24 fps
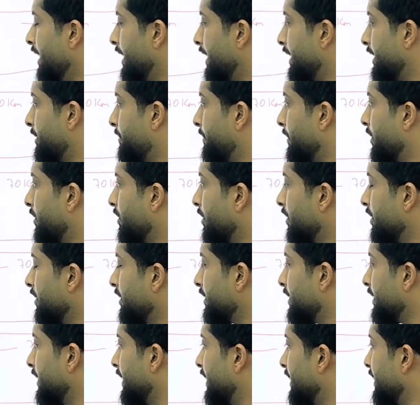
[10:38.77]
It's
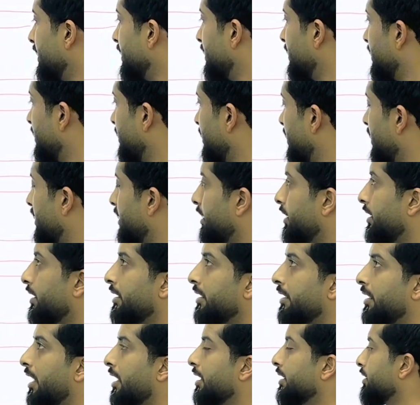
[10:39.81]
because in
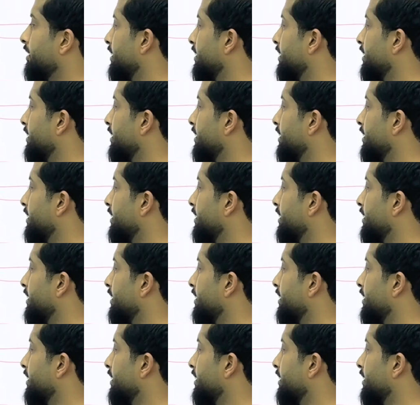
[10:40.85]
last